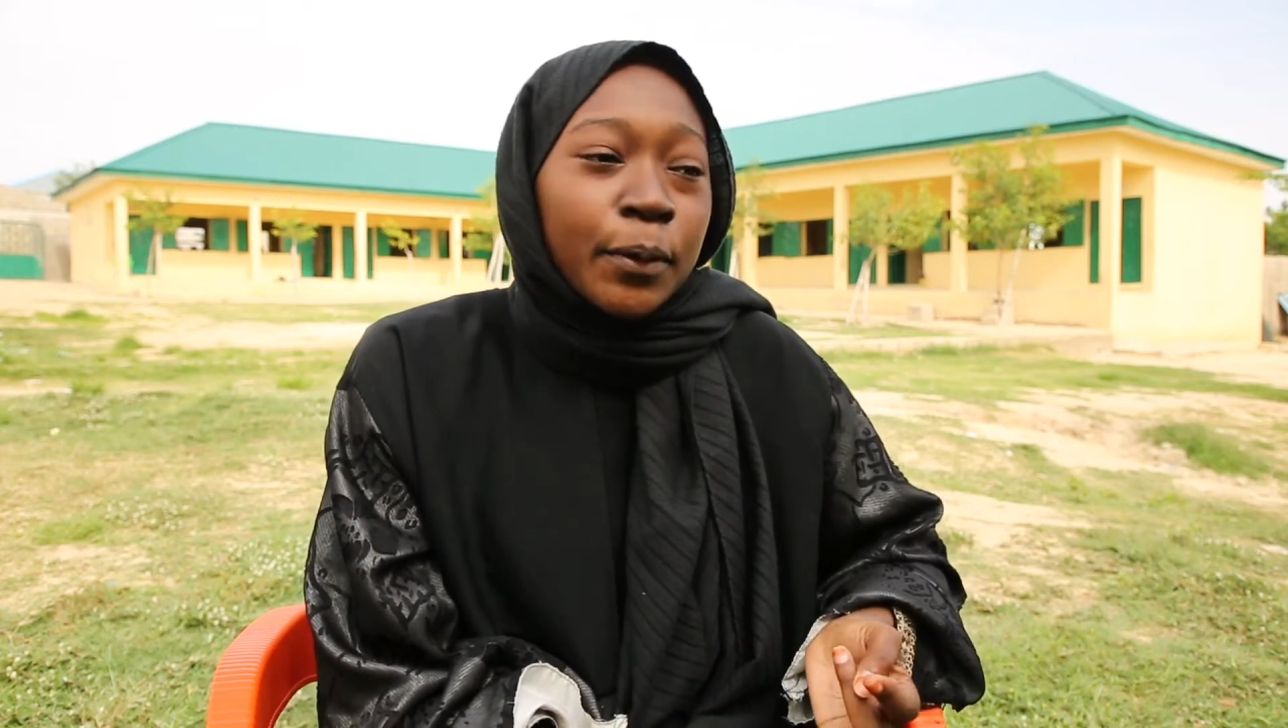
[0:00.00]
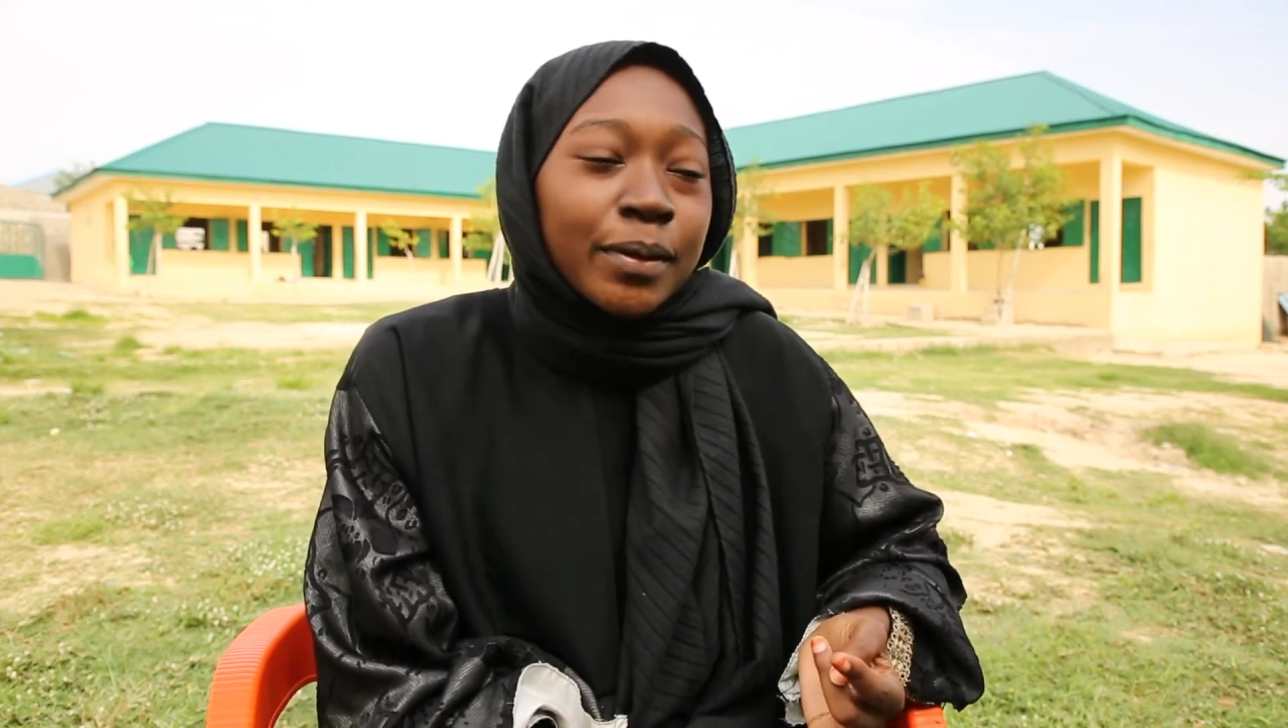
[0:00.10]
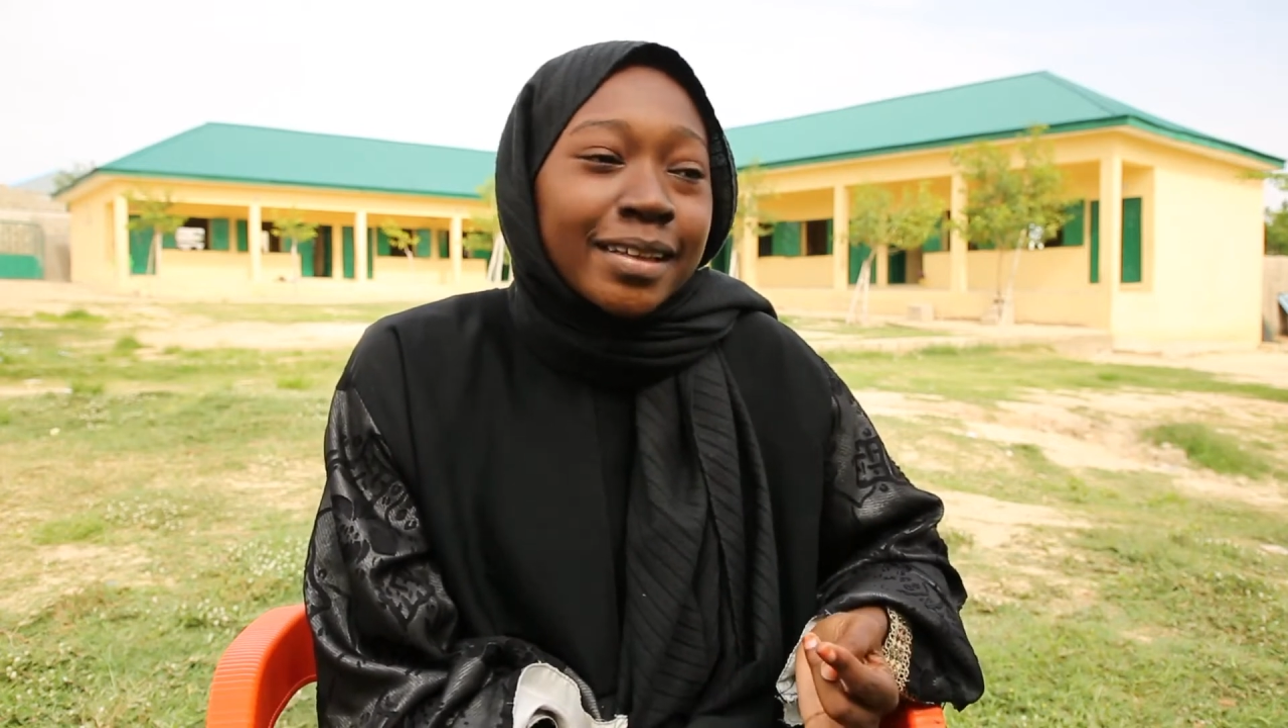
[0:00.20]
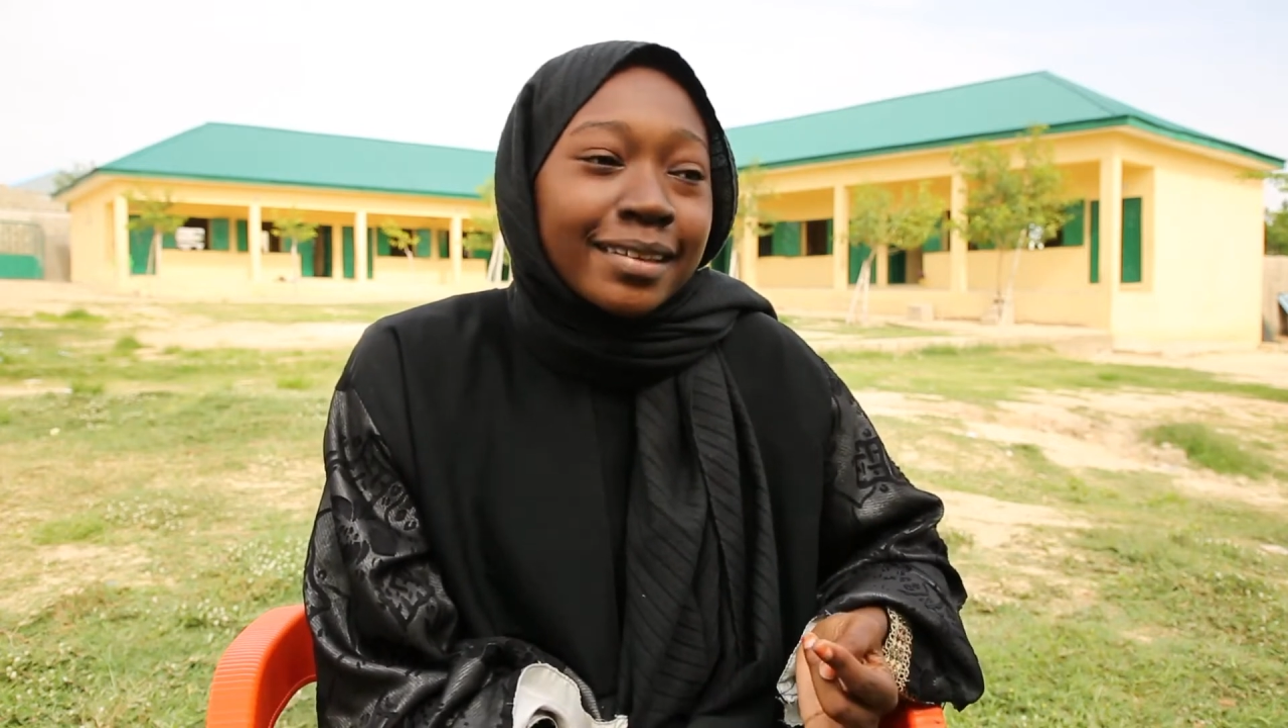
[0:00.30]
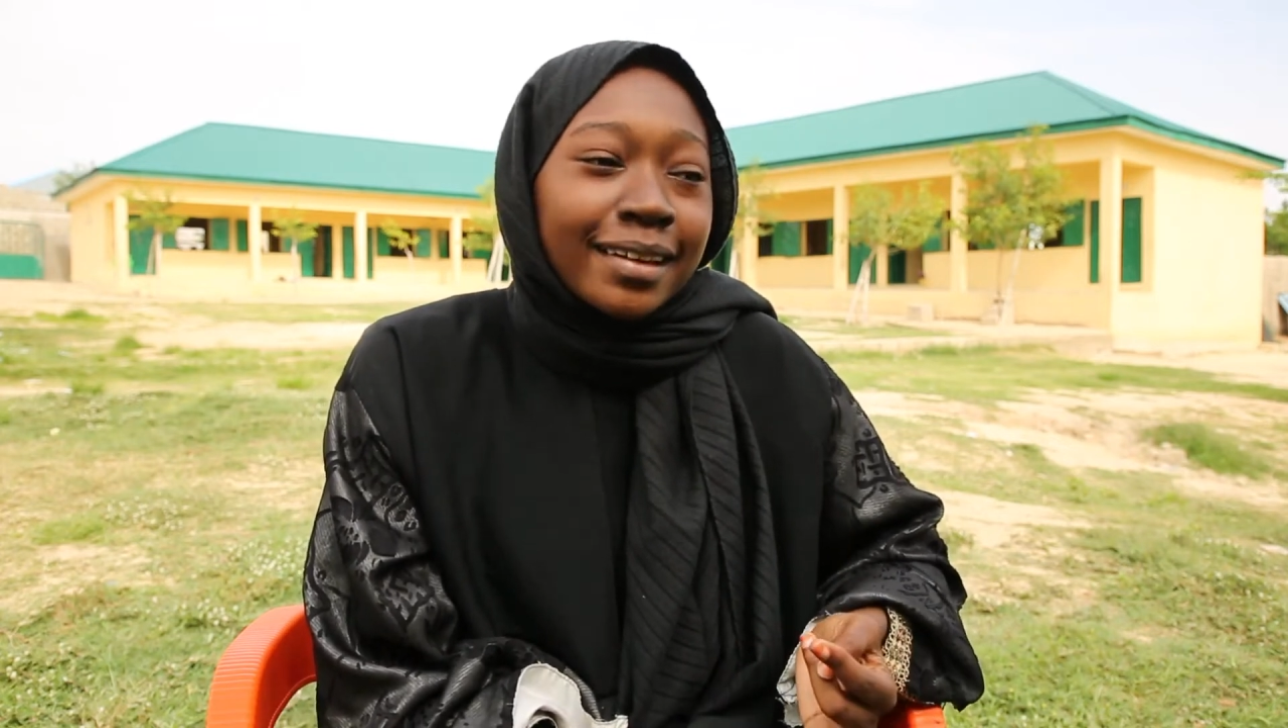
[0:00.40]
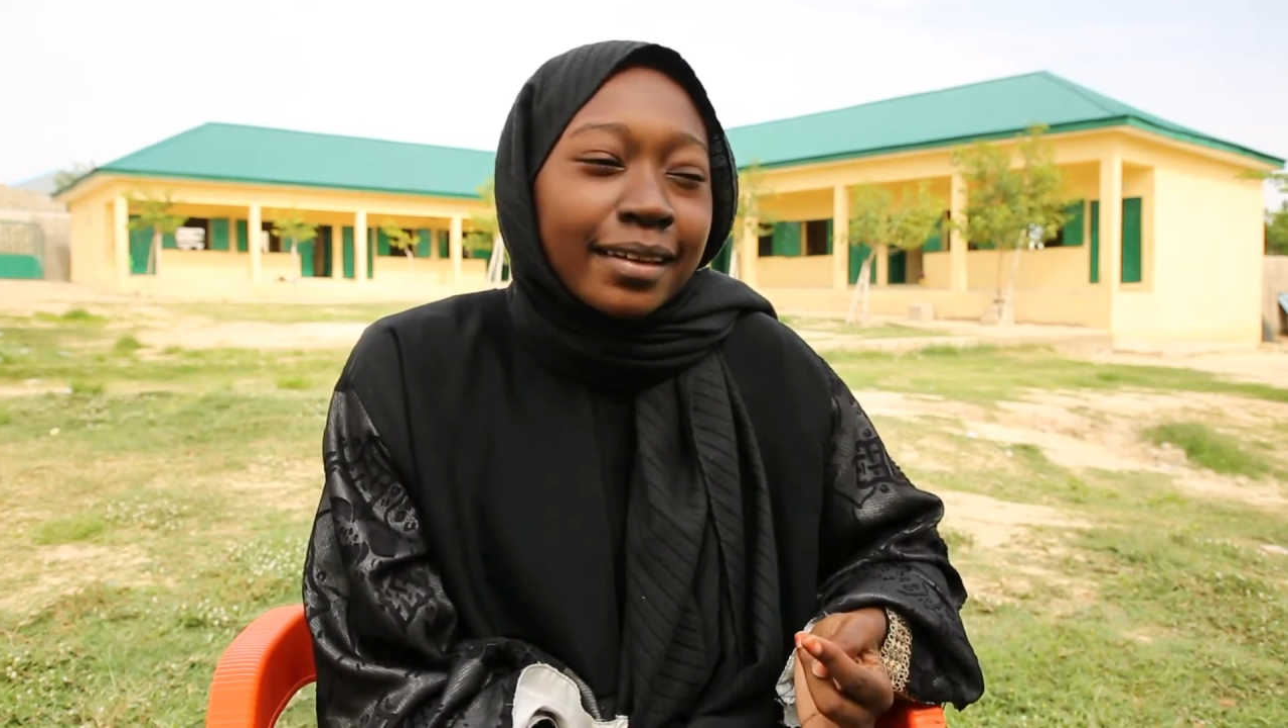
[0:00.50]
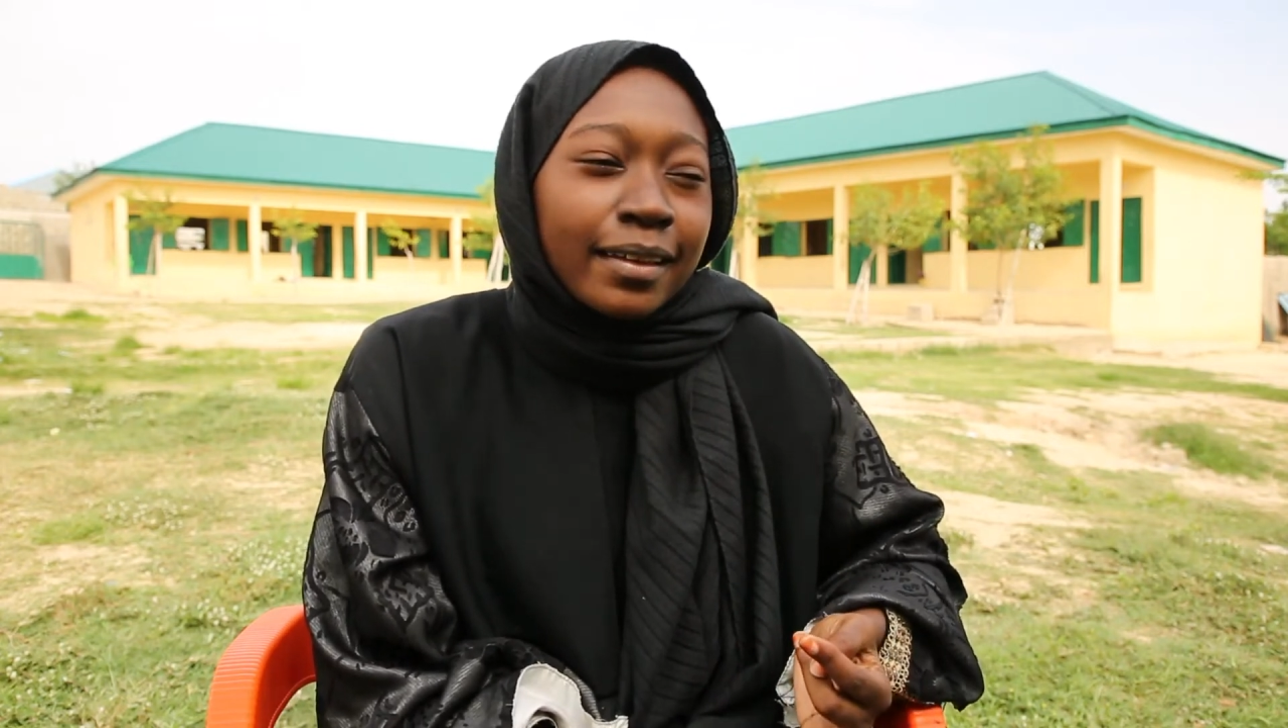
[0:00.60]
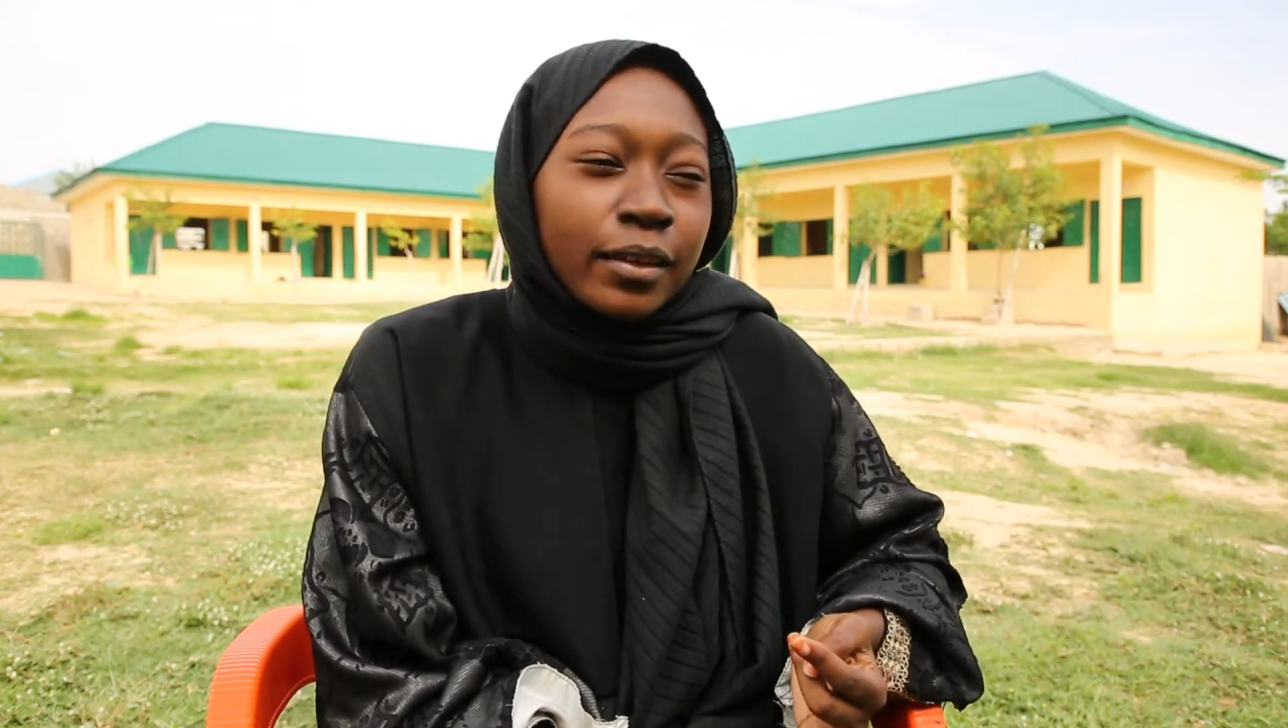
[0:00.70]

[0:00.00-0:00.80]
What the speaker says: was like